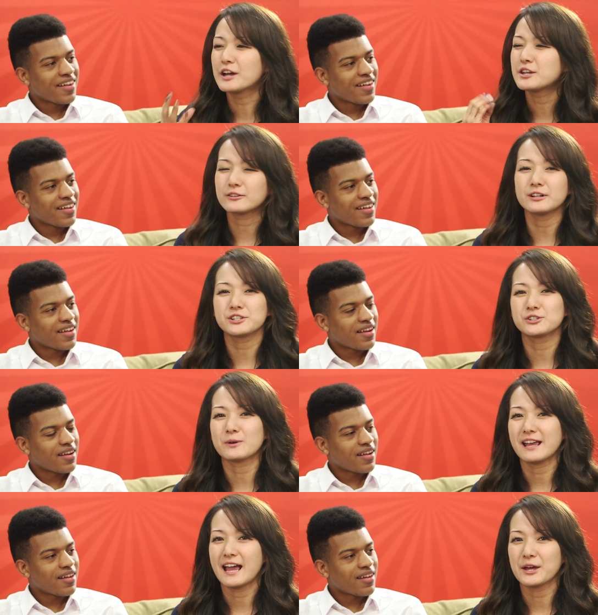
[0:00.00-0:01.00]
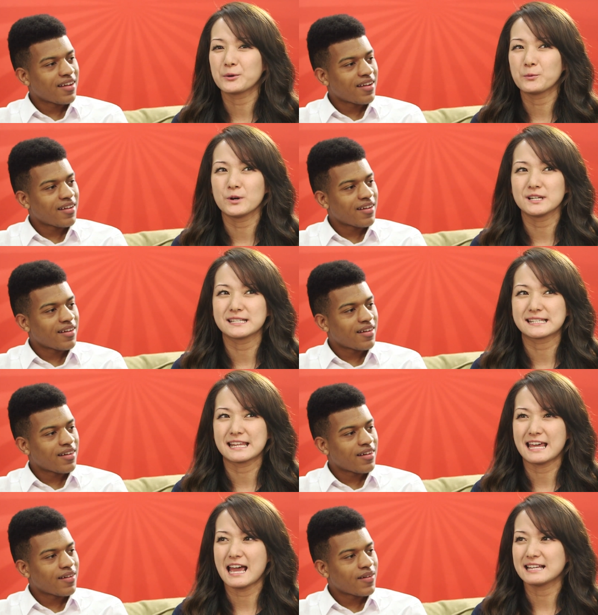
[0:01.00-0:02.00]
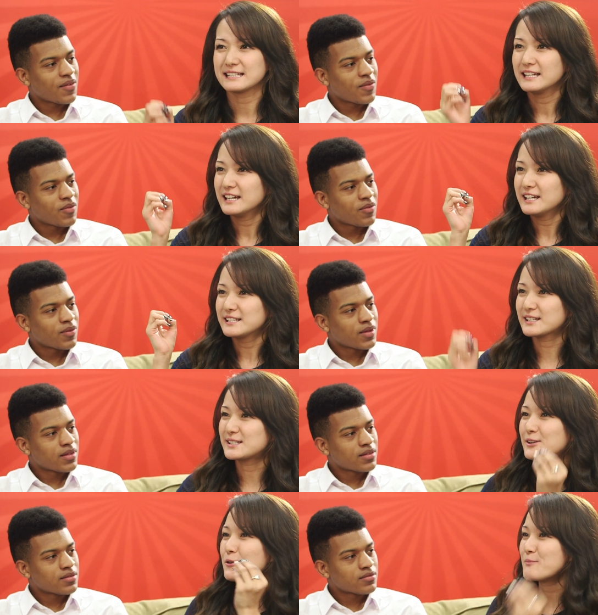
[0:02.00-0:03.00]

Speaker 1: Another issue I had was that Tuxedo